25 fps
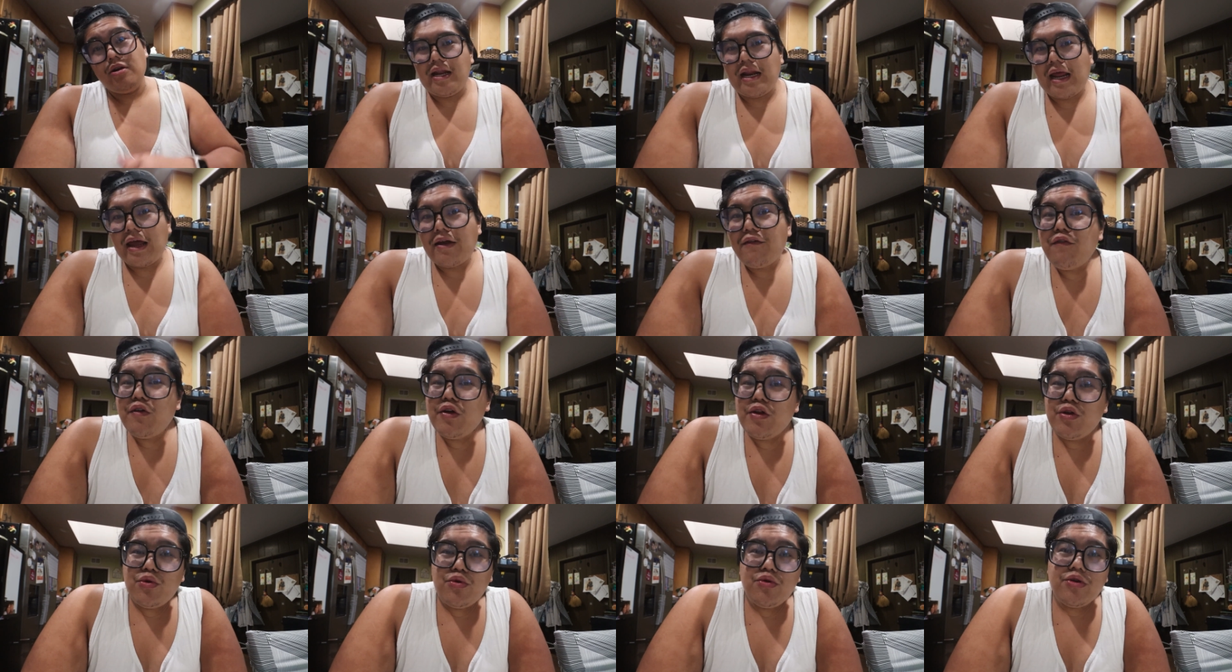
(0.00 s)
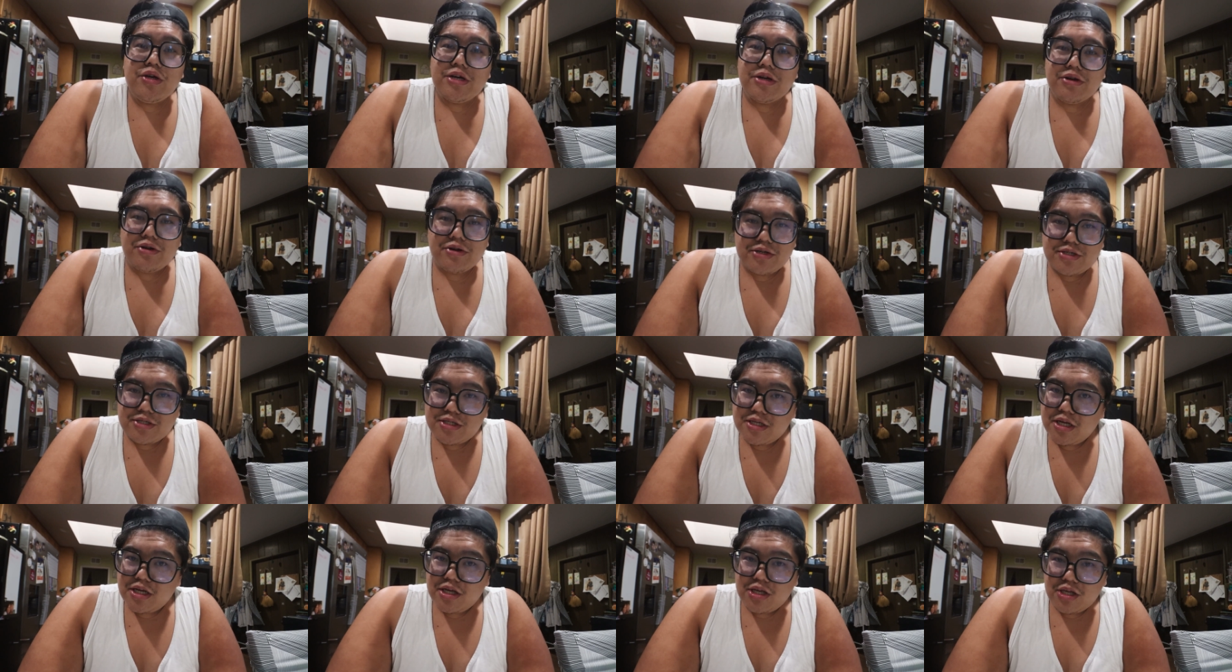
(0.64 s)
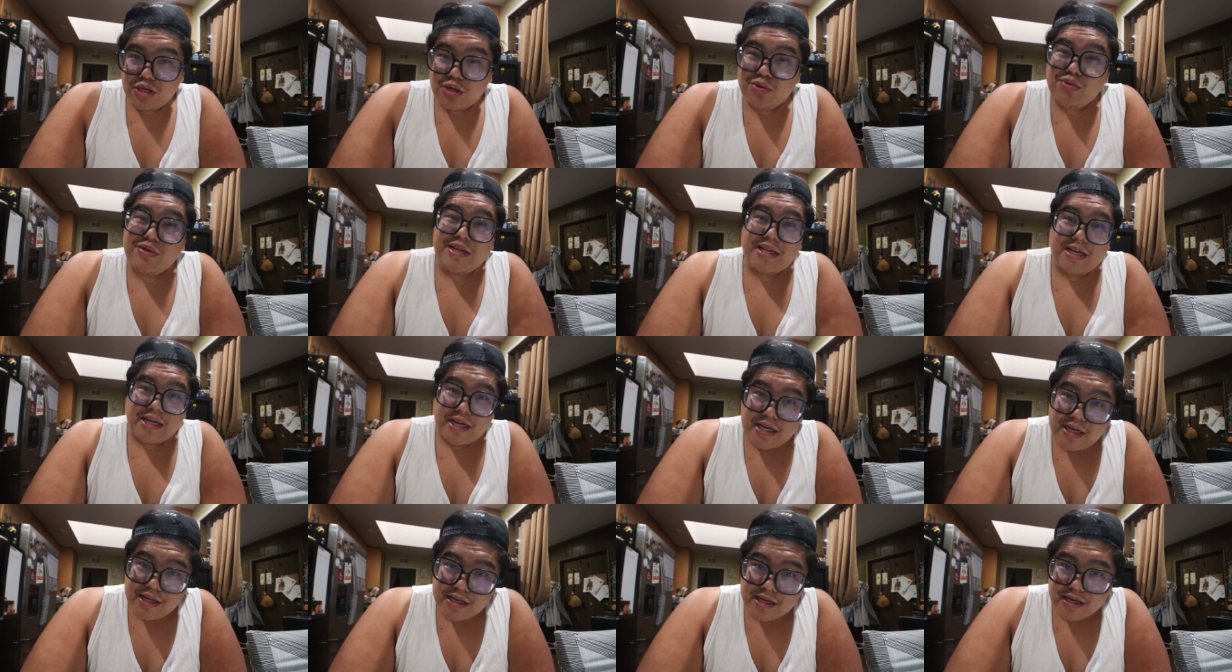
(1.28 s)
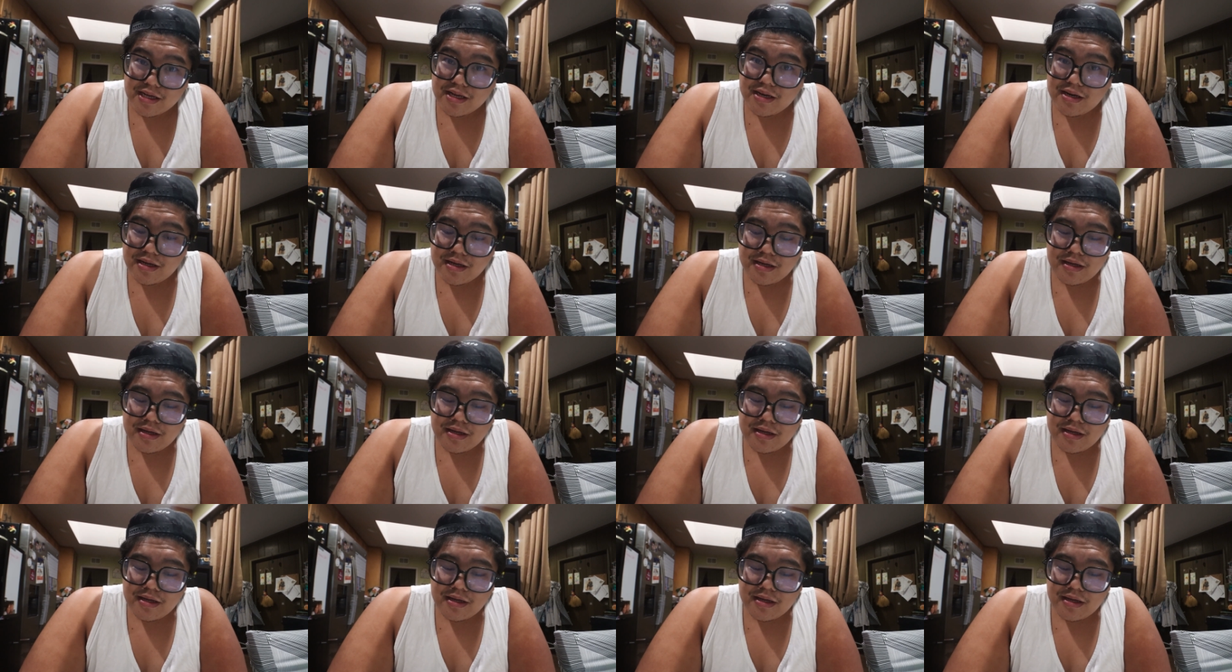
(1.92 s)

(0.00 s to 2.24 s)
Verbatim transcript: And every New Year's, you would eat it